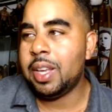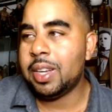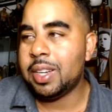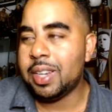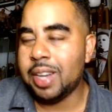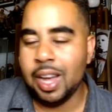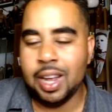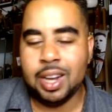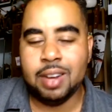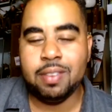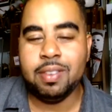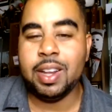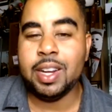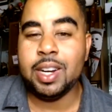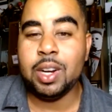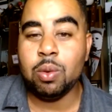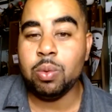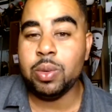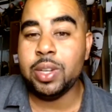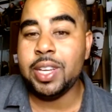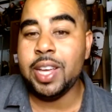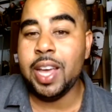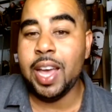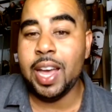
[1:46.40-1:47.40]
Kind of like a
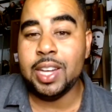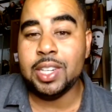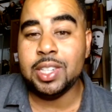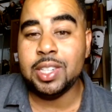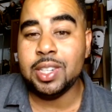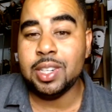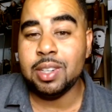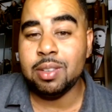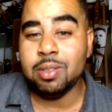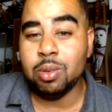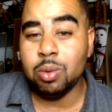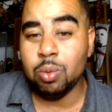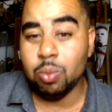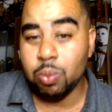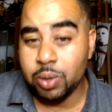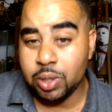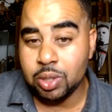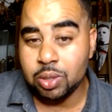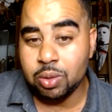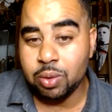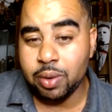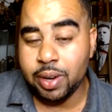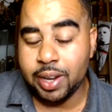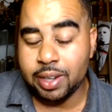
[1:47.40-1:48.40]
rehatching of the
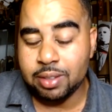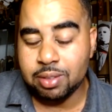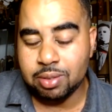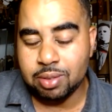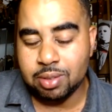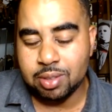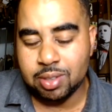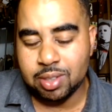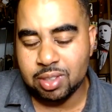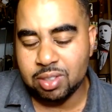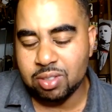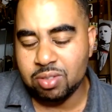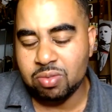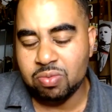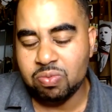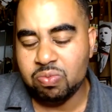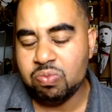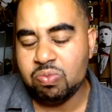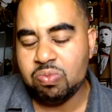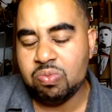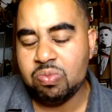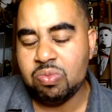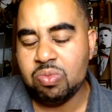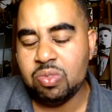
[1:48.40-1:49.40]
original Exorcist.
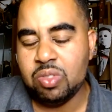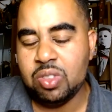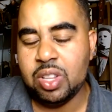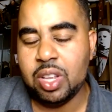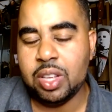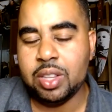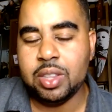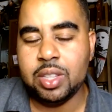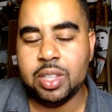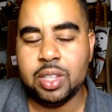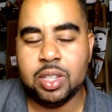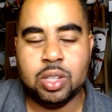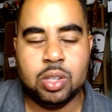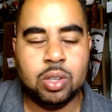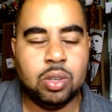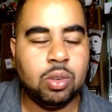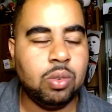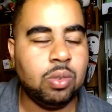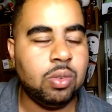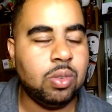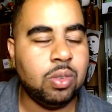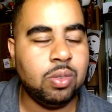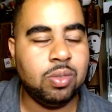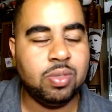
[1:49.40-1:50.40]
Nothing
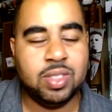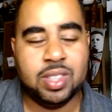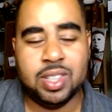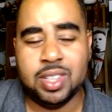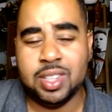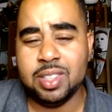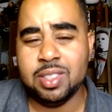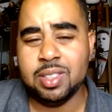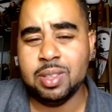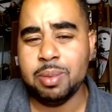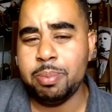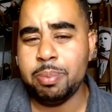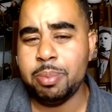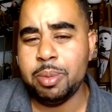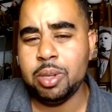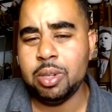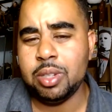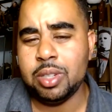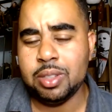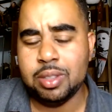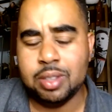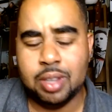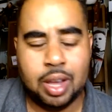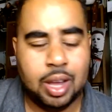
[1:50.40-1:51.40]
new. You've seen this a
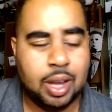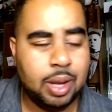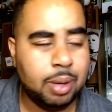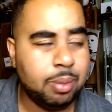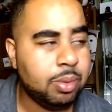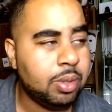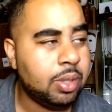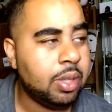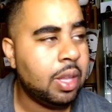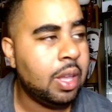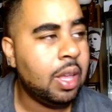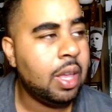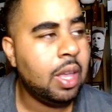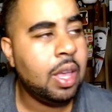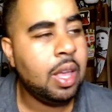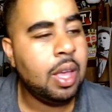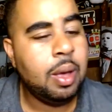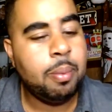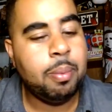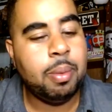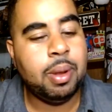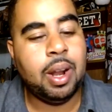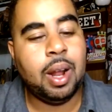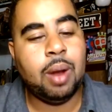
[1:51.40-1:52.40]
billion times.
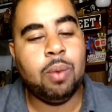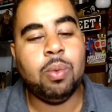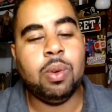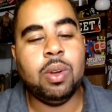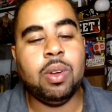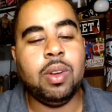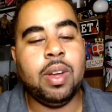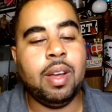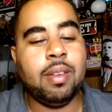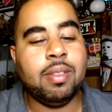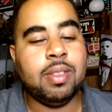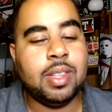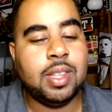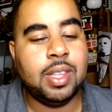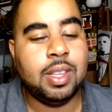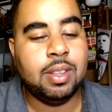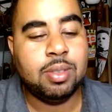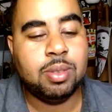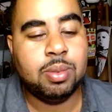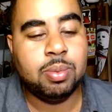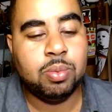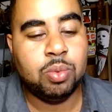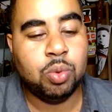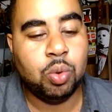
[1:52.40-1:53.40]
But I will have to
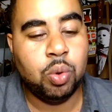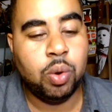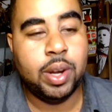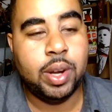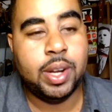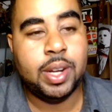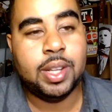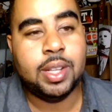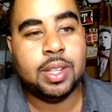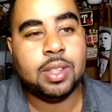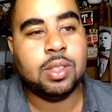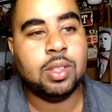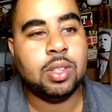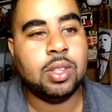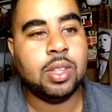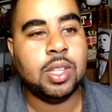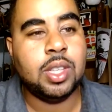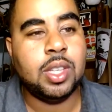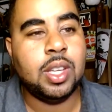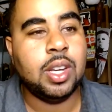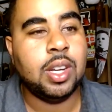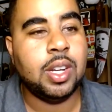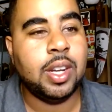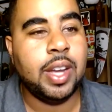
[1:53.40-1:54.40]
give some credit to the
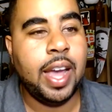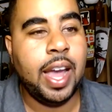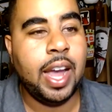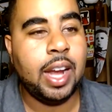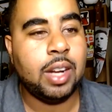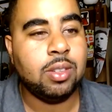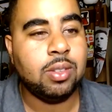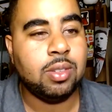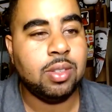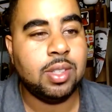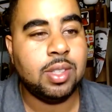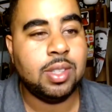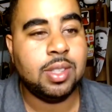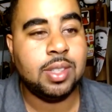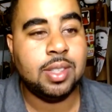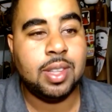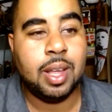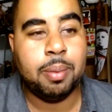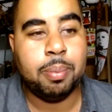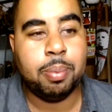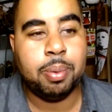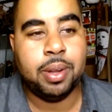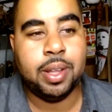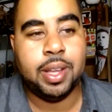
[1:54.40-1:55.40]
young actresses
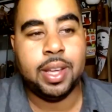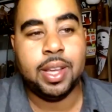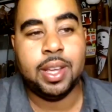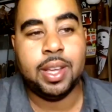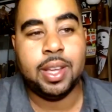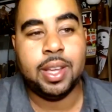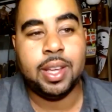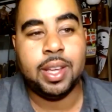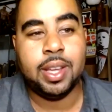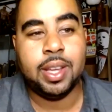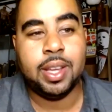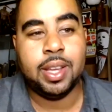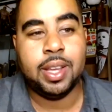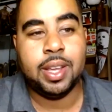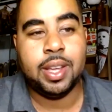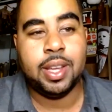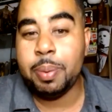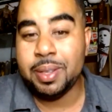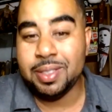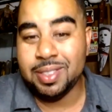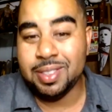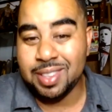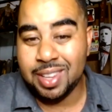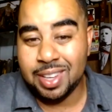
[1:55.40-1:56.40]
that play the
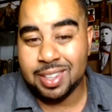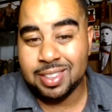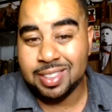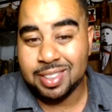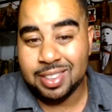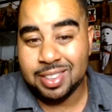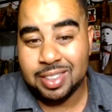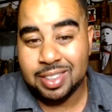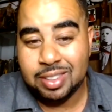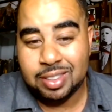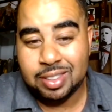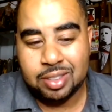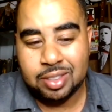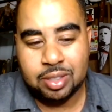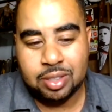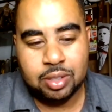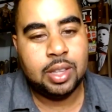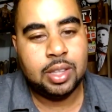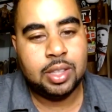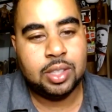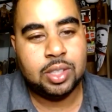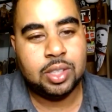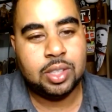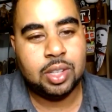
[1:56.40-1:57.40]
possessees.
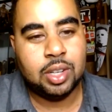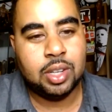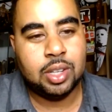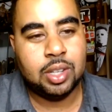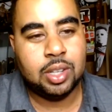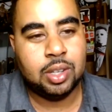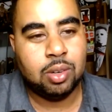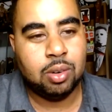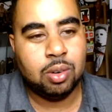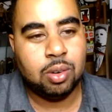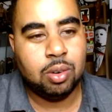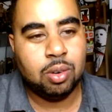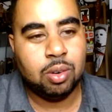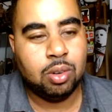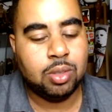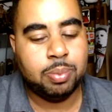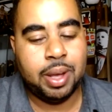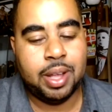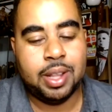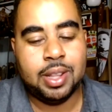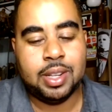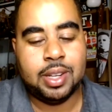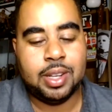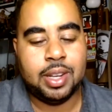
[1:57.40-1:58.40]
These young girls
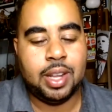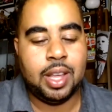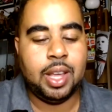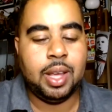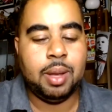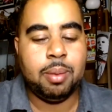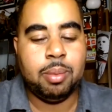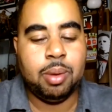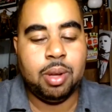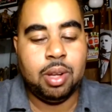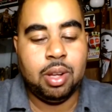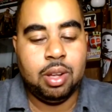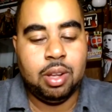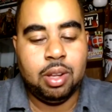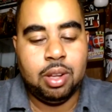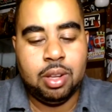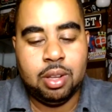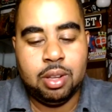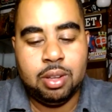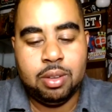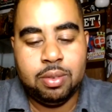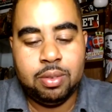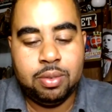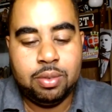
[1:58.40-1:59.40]
by the name
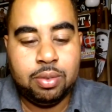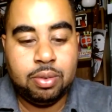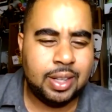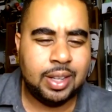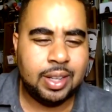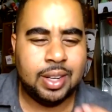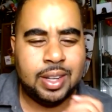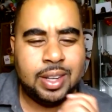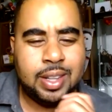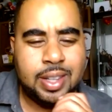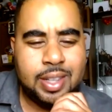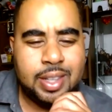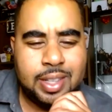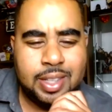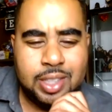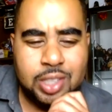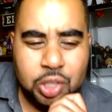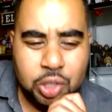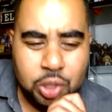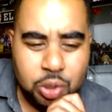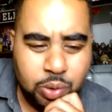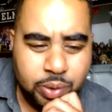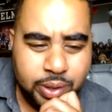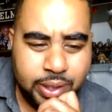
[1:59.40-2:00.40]
of Lydia
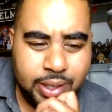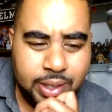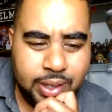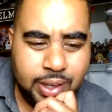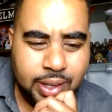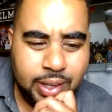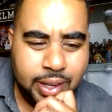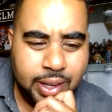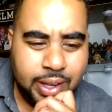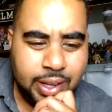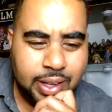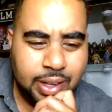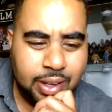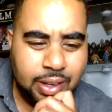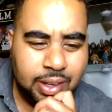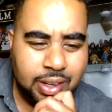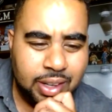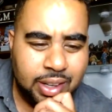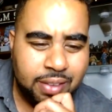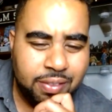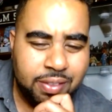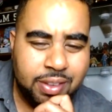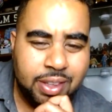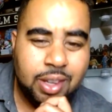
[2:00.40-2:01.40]
Jewett and
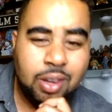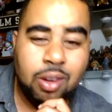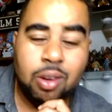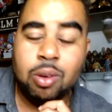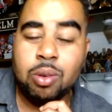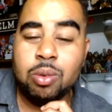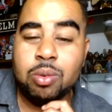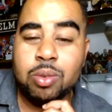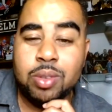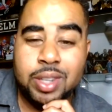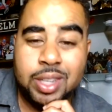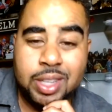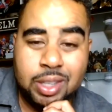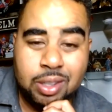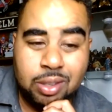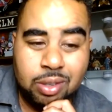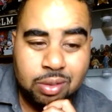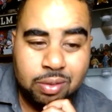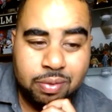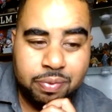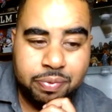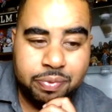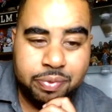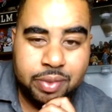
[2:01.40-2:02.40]
Olivia
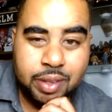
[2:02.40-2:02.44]
O'Neill.